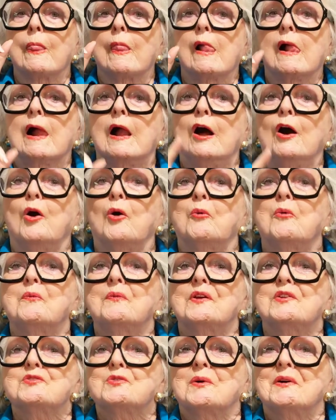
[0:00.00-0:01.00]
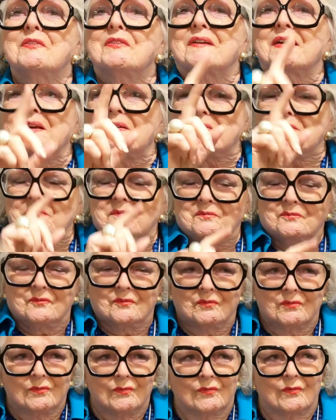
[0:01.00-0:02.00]
Oh, there's one thing.
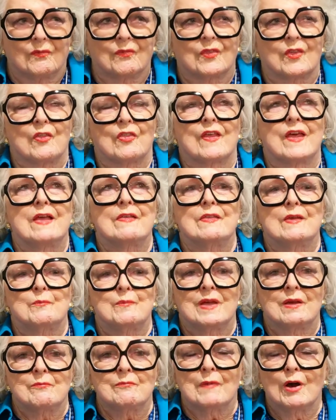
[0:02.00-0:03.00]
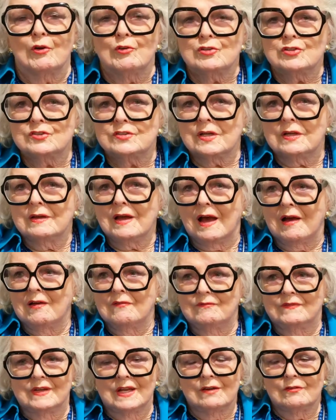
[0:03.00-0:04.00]
The thing that meant most, I've
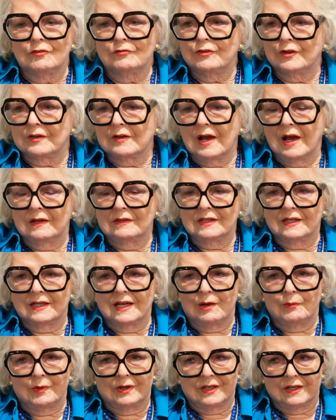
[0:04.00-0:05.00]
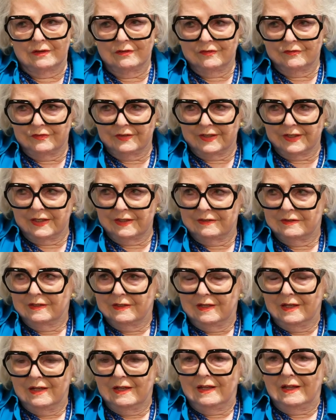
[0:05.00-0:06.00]
never forgotten and I will never forget.
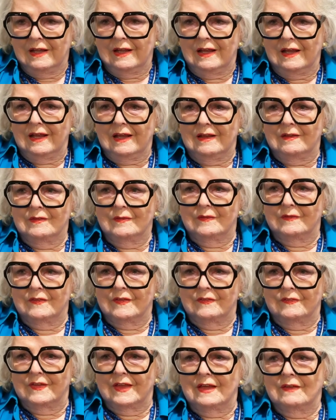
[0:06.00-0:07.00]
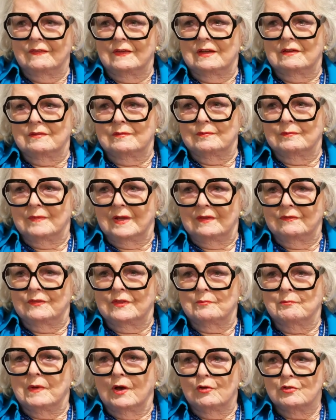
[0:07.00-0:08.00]
The thing that meant the
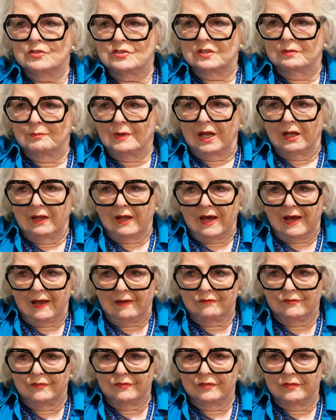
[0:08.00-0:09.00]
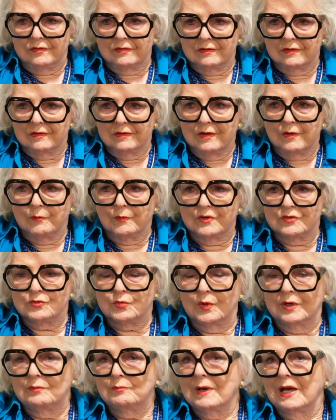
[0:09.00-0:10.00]
most in my life was when
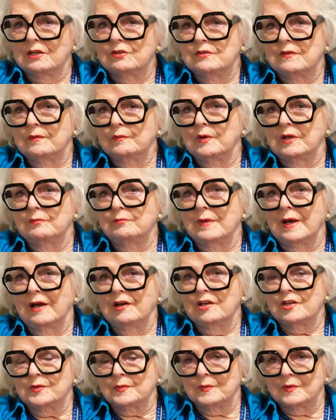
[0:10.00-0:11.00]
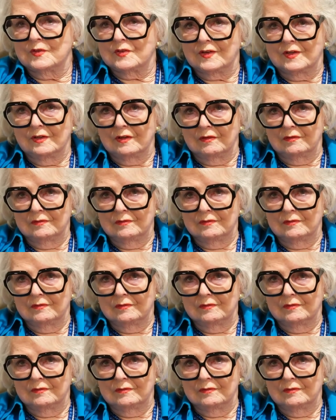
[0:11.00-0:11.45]
my husband was killed.